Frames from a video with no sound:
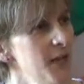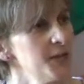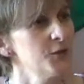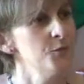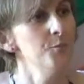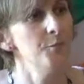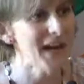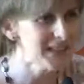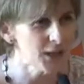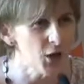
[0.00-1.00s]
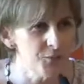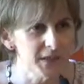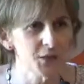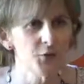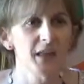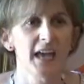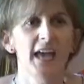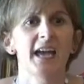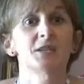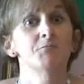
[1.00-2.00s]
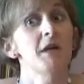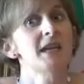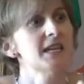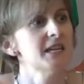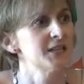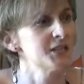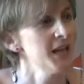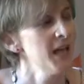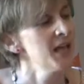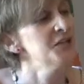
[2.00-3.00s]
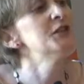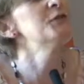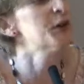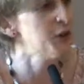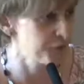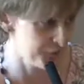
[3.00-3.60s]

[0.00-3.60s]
sort of batting governments over the head and making it difficult for